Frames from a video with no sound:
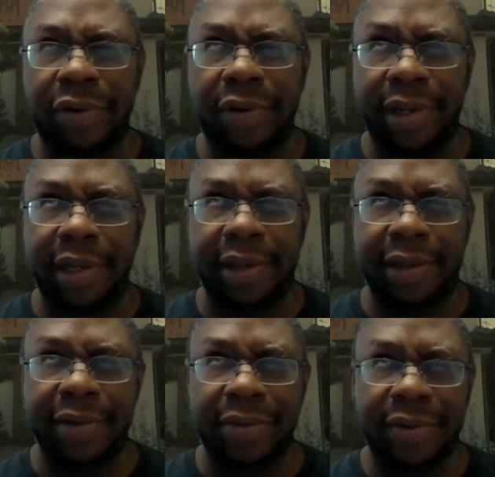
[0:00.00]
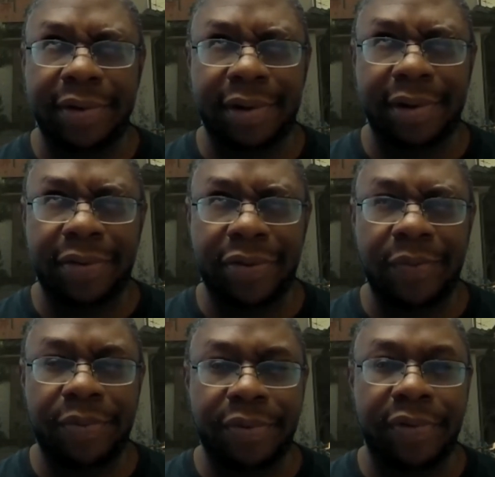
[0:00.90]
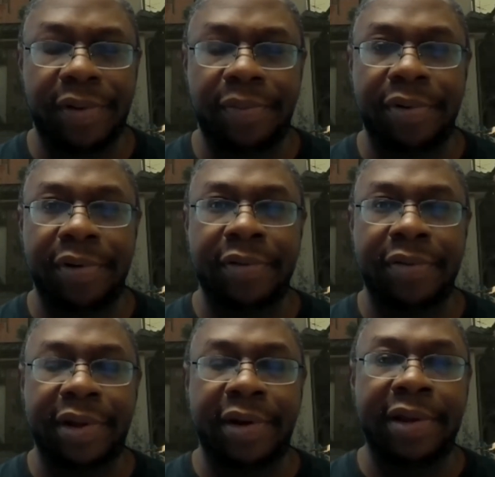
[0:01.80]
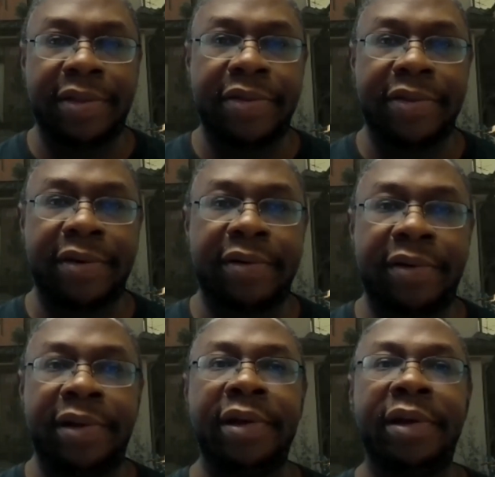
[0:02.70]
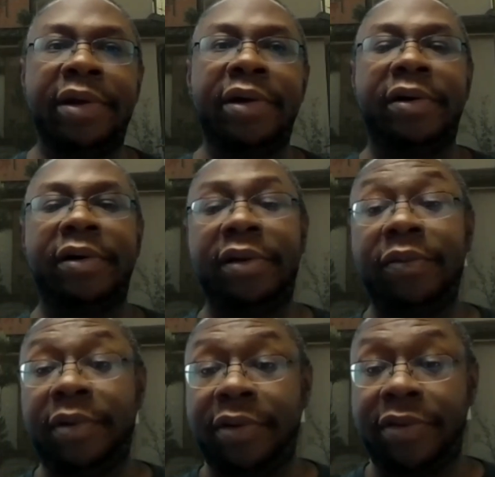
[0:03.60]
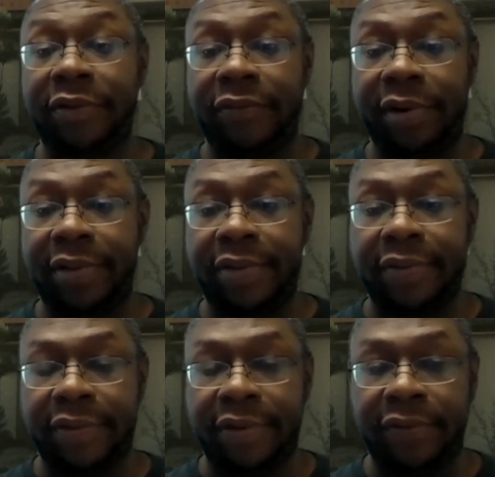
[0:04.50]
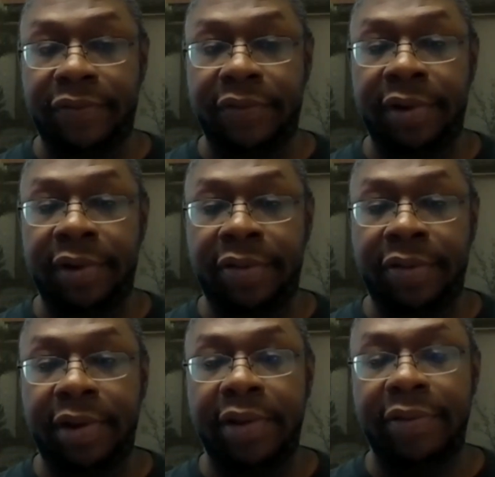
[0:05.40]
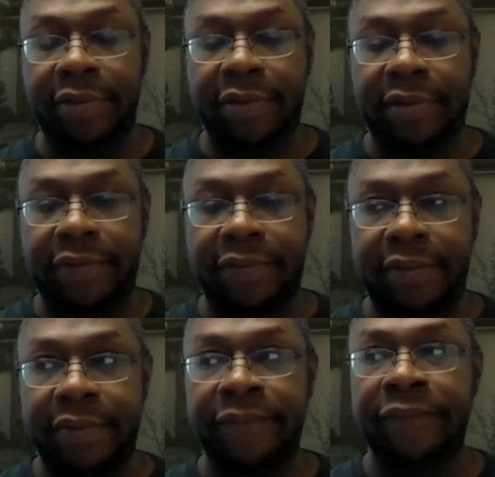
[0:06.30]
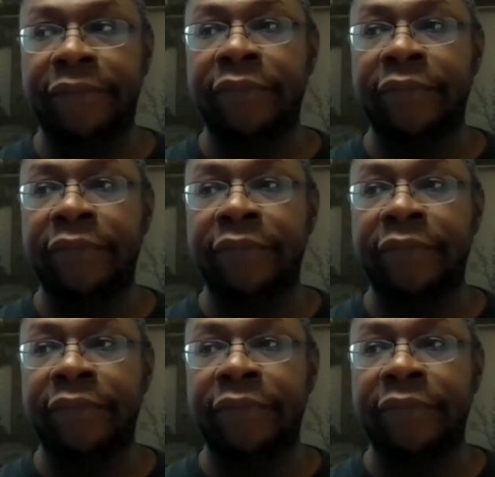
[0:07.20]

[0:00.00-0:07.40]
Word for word: $38,000 super 3D printer. It's not necessary. All you want is their free, their free slicing software.